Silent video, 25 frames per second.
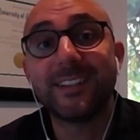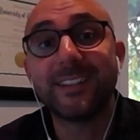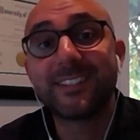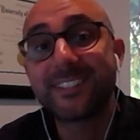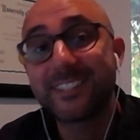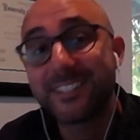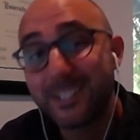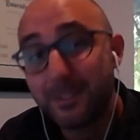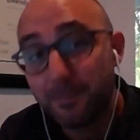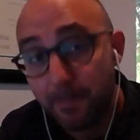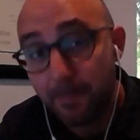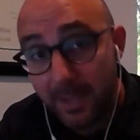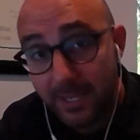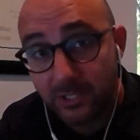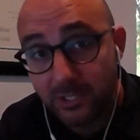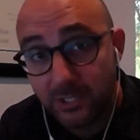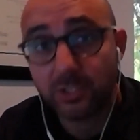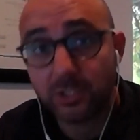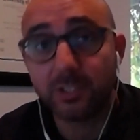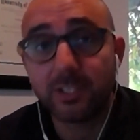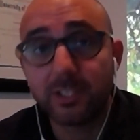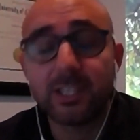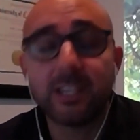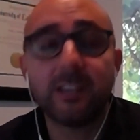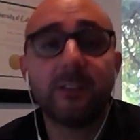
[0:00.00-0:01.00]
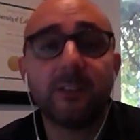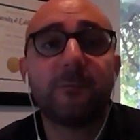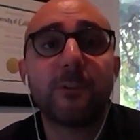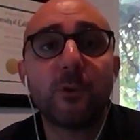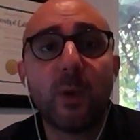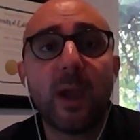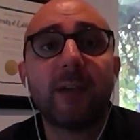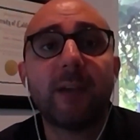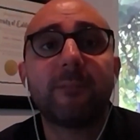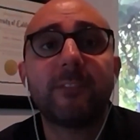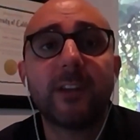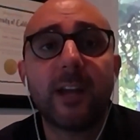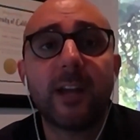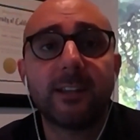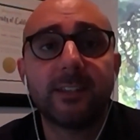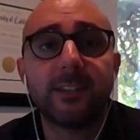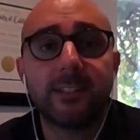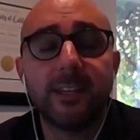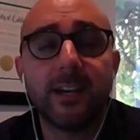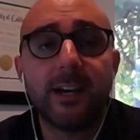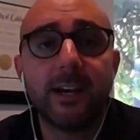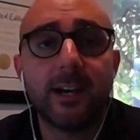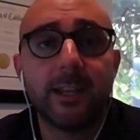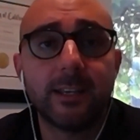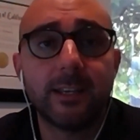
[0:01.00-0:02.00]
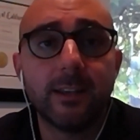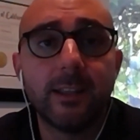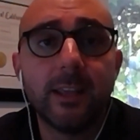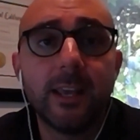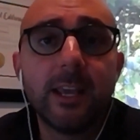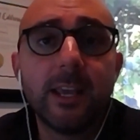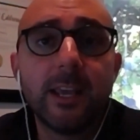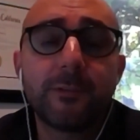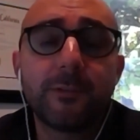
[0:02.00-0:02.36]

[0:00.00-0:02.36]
especially if you have not done